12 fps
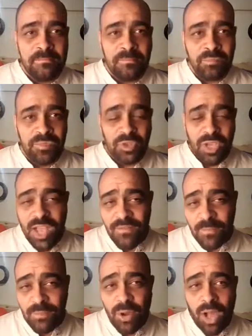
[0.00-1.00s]
So you have
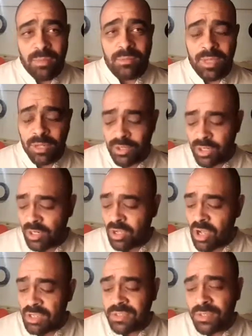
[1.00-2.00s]
a problem here. You're in a
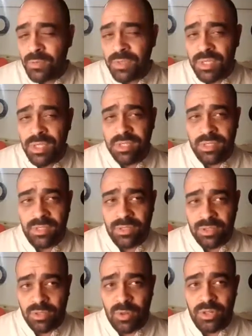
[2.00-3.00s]
constant
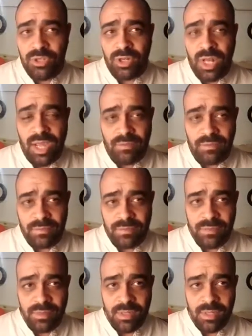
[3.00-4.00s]
resistance towards your life.
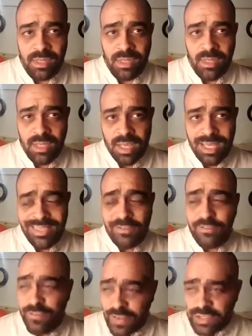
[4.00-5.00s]
The
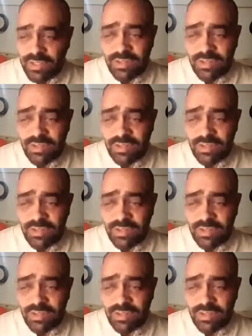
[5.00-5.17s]
physical